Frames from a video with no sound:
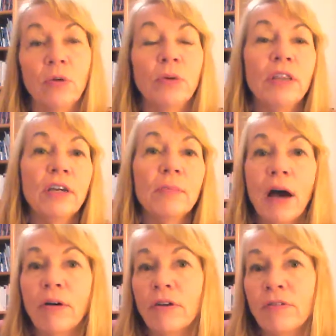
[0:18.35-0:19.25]
With the
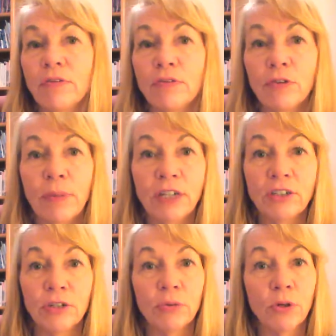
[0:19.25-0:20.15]
amount of
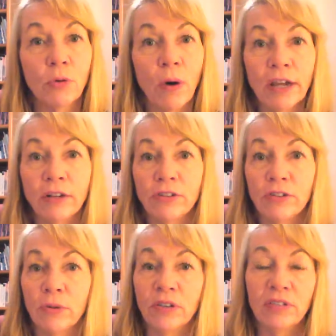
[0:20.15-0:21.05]
information required
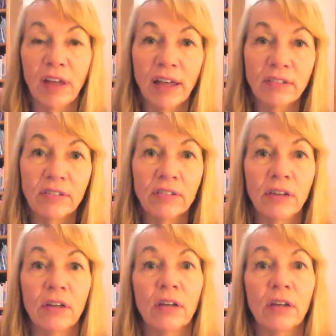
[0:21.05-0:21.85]
to assess